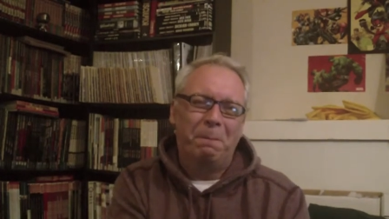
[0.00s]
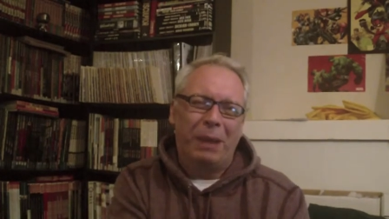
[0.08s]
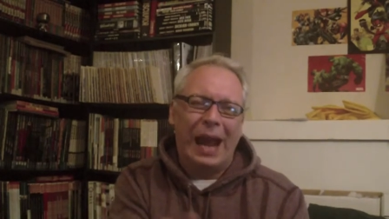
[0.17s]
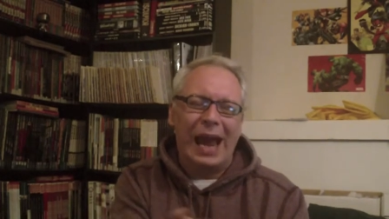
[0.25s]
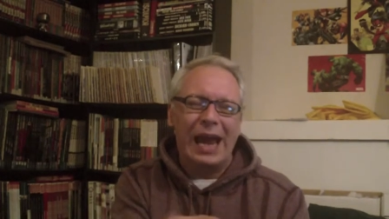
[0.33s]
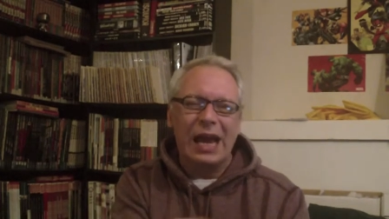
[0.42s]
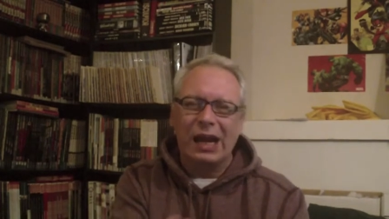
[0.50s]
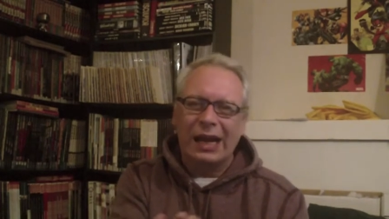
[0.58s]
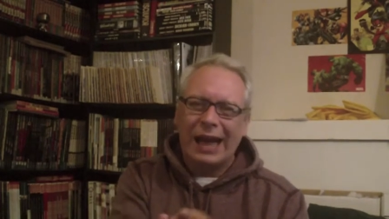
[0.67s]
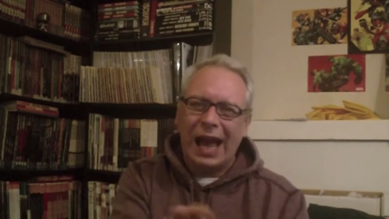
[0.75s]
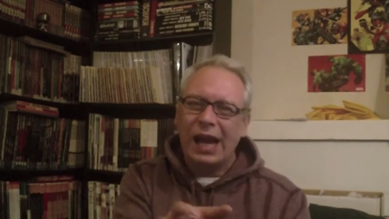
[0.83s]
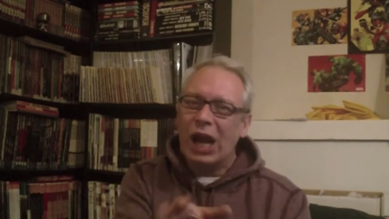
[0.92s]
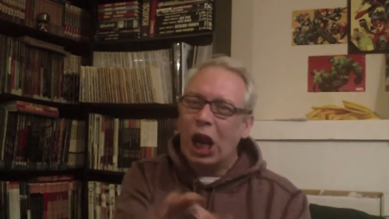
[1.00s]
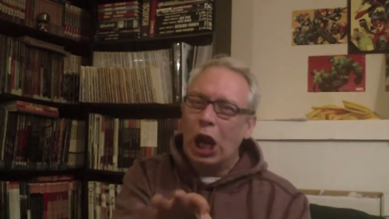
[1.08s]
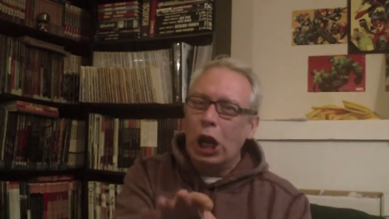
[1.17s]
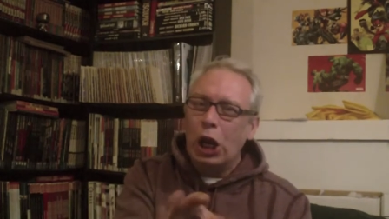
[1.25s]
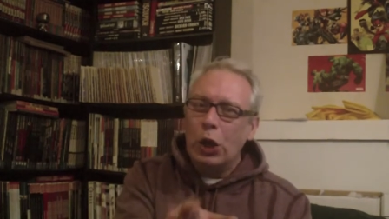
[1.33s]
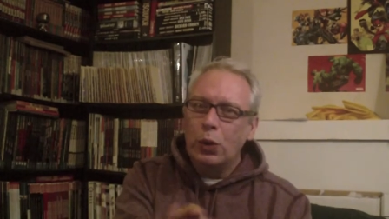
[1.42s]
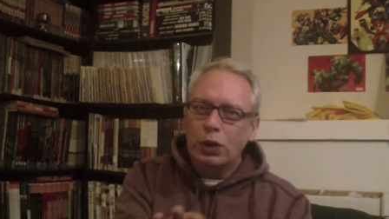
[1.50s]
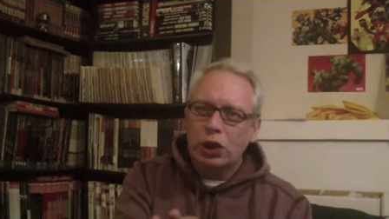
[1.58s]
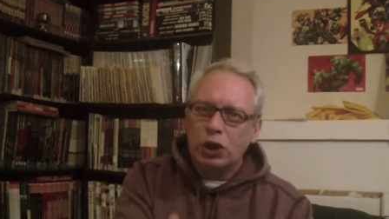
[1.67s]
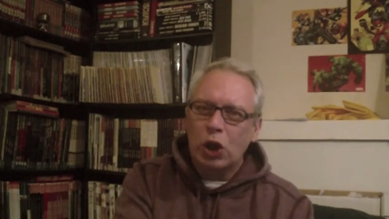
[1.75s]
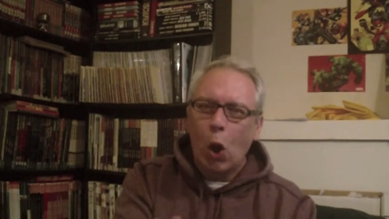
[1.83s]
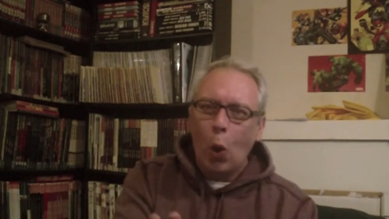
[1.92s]
playing kind of
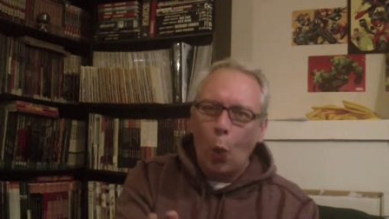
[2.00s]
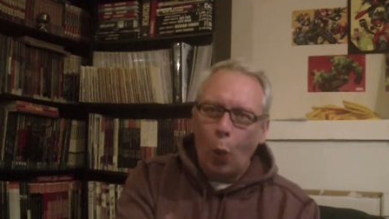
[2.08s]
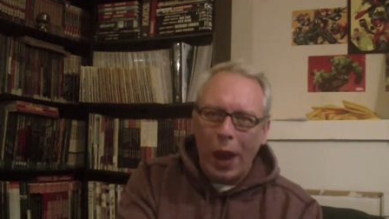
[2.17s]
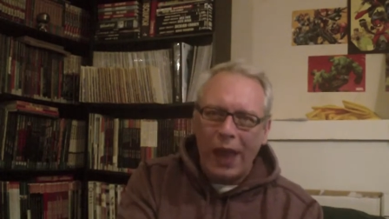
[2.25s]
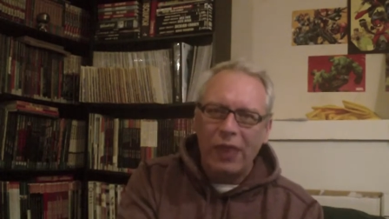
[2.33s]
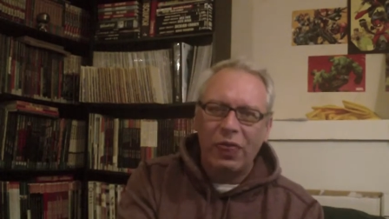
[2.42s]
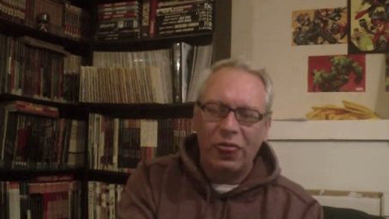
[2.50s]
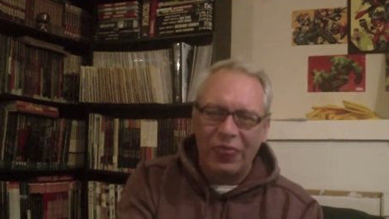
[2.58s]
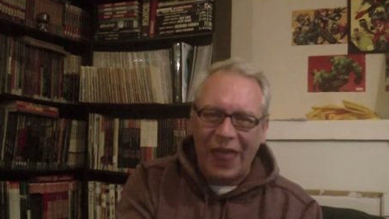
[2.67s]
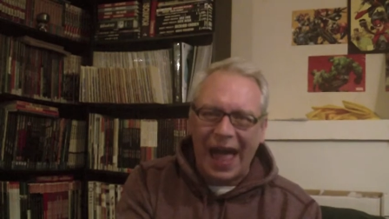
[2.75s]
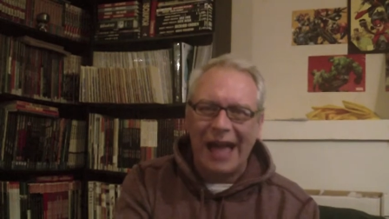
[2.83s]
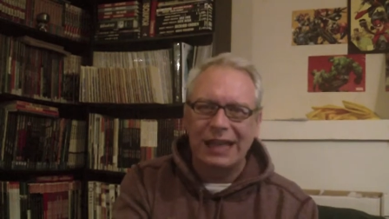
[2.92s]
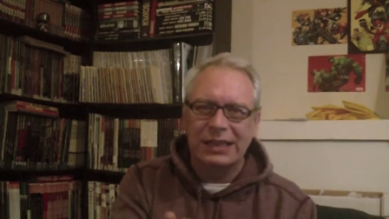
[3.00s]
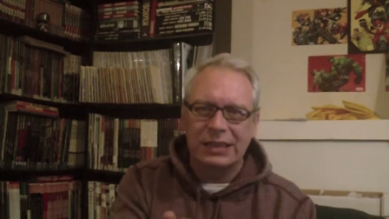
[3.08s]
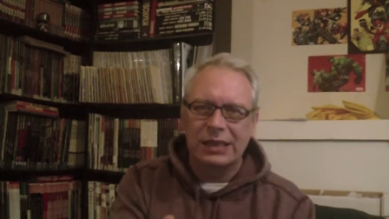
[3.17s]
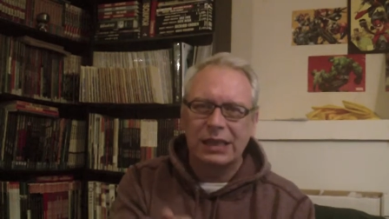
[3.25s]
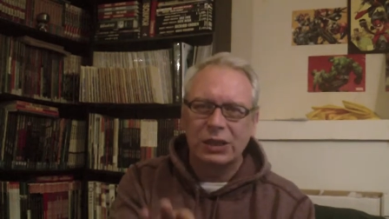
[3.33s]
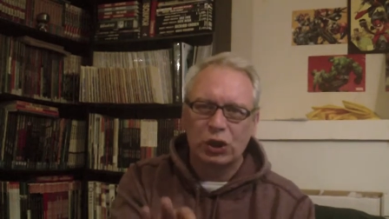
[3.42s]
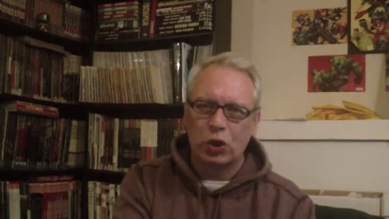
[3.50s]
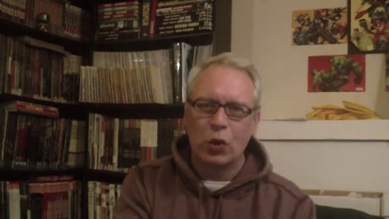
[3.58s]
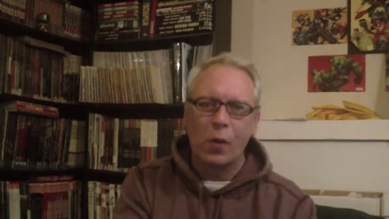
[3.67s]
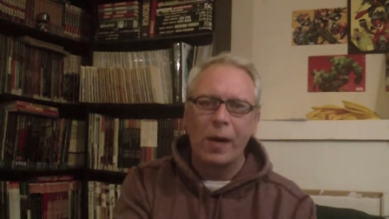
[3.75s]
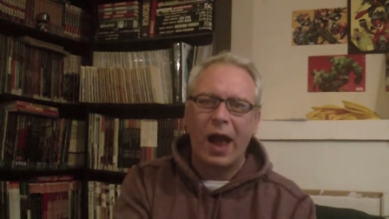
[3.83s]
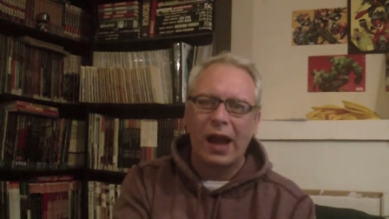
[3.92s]
loose with that
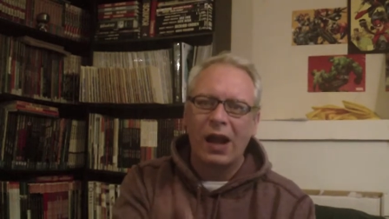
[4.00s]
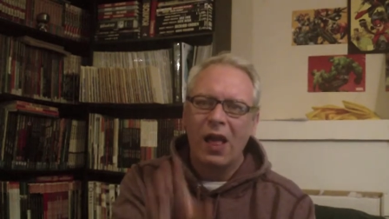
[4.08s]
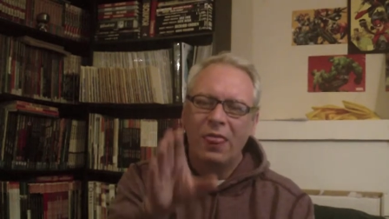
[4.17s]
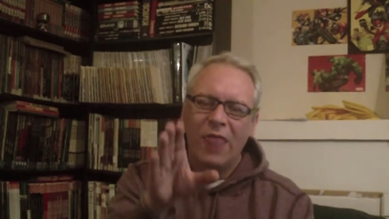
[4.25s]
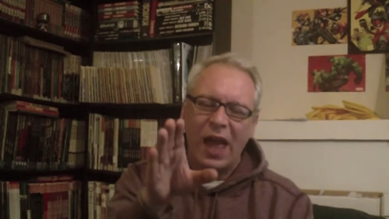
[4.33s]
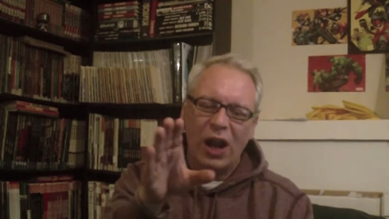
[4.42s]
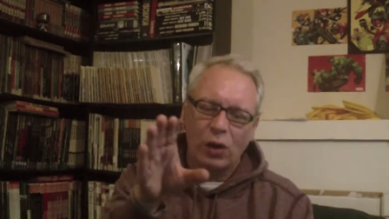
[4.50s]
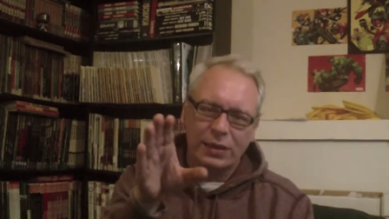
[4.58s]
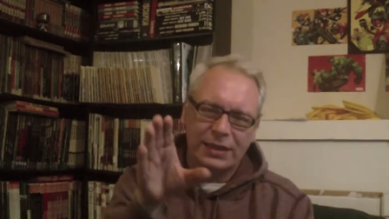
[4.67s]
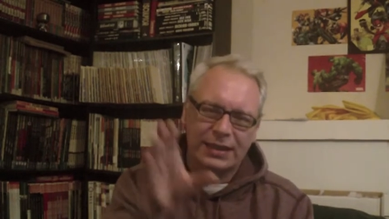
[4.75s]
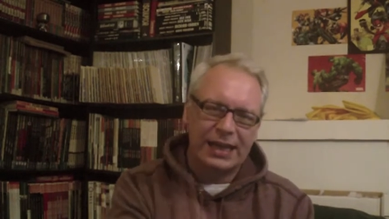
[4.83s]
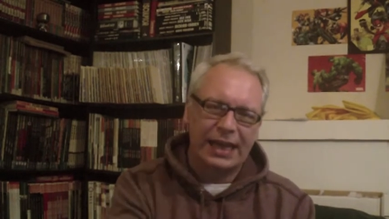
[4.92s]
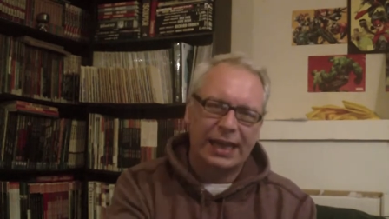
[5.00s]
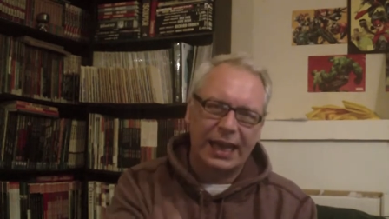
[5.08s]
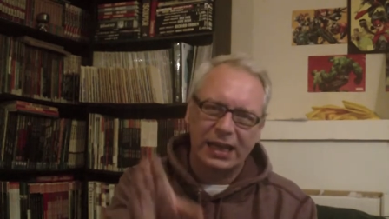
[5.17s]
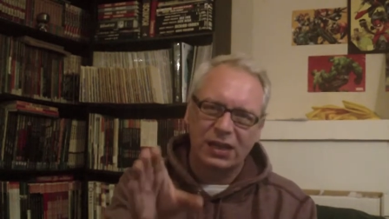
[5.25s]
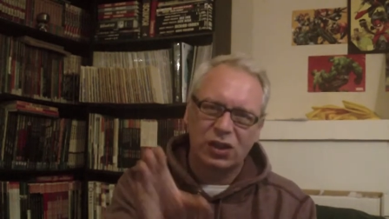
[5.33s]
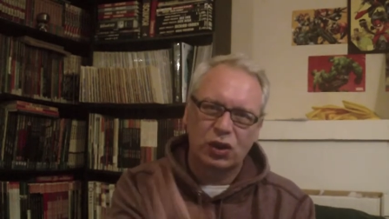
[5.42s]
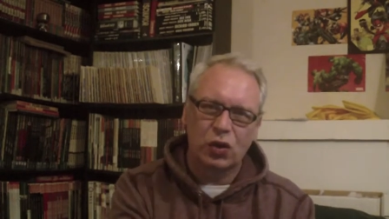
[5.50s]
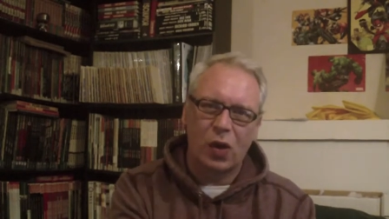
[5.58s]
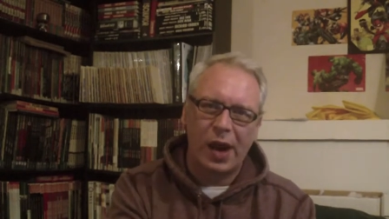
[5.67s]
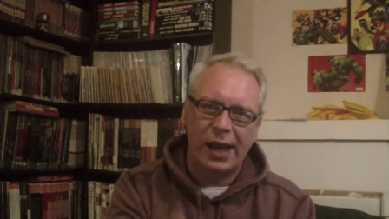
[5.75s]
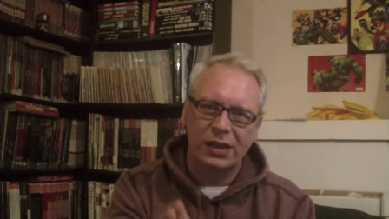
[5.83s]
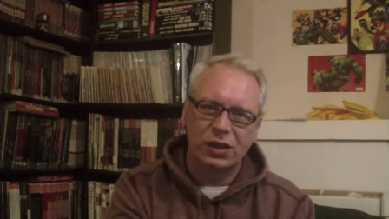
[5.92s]
storyline. They're not sticking
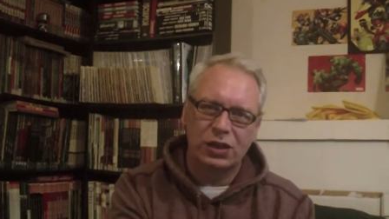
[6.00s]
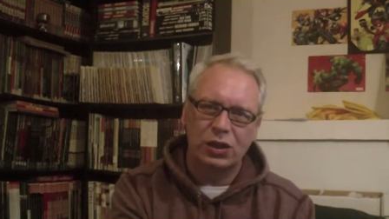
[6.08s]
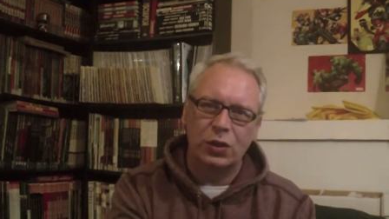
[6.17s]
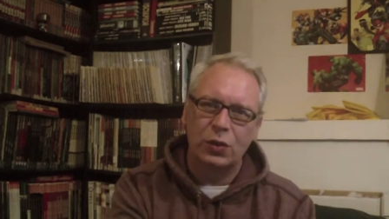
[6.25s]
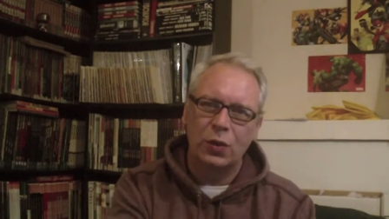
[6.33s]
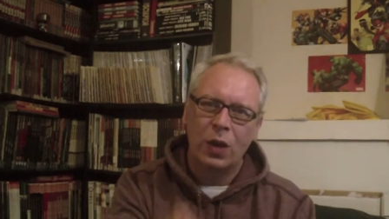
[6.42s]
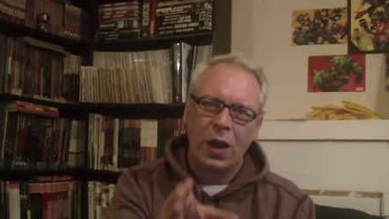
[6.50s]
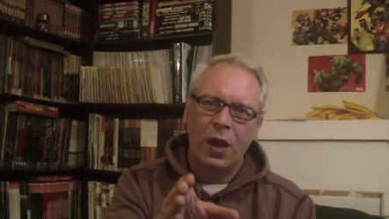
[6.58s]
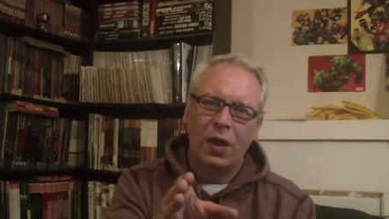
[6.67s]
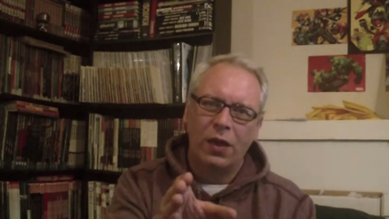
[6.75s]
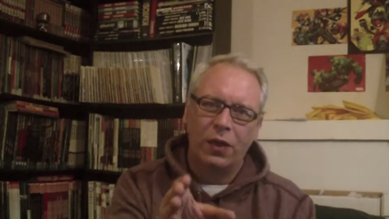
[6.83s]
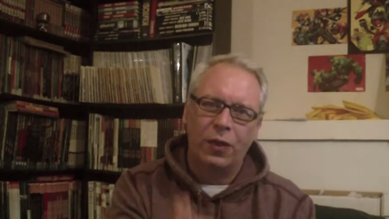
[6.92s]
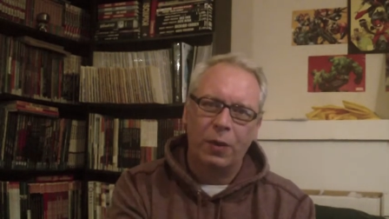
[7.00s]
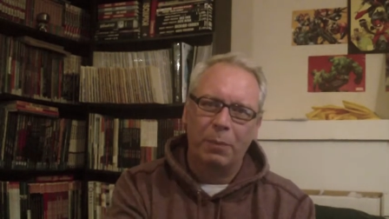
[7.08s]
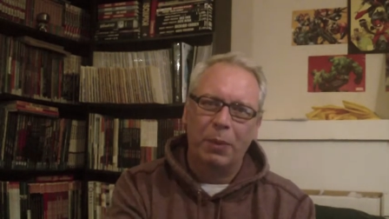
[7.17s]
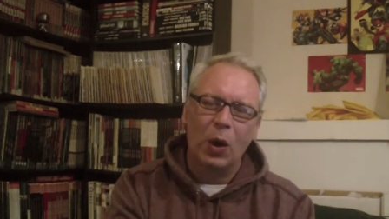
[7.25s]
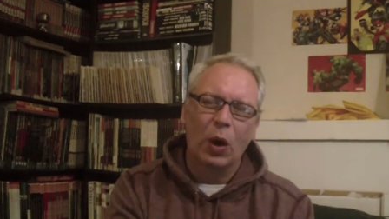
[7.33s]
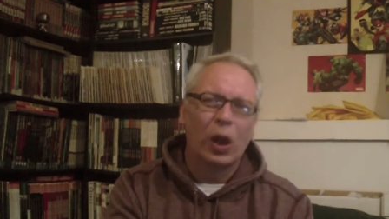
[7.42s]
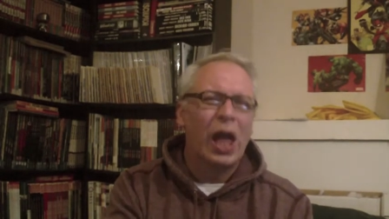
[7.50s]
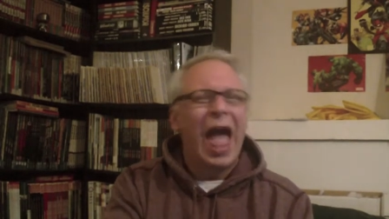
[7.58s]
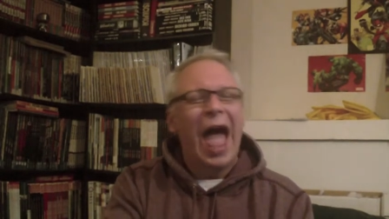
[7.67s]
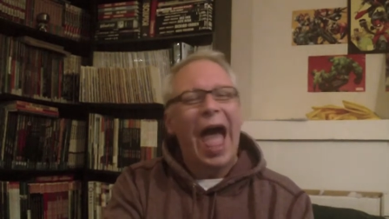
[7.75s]
straight to the book.